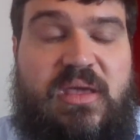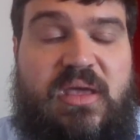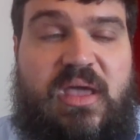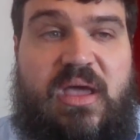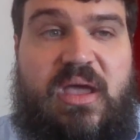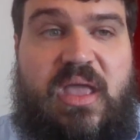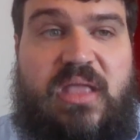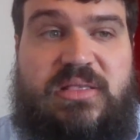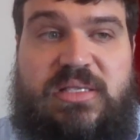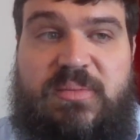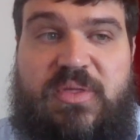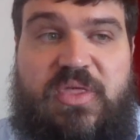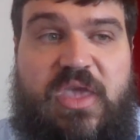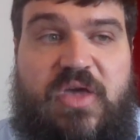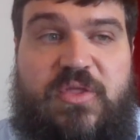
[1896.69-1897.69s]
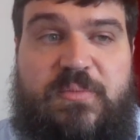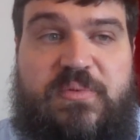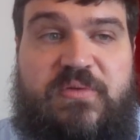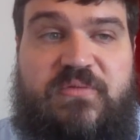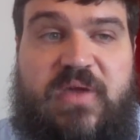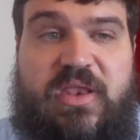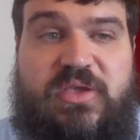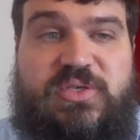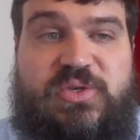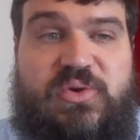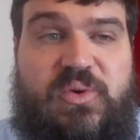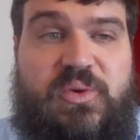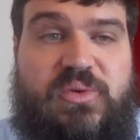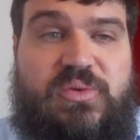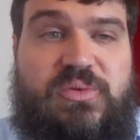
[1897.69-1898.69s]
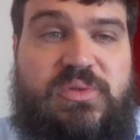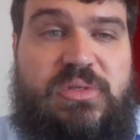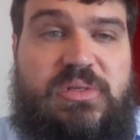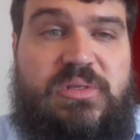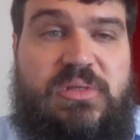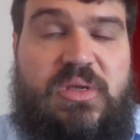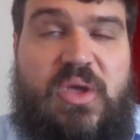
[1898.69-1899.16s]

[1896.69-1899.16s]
and some of the other prophetic scrolls.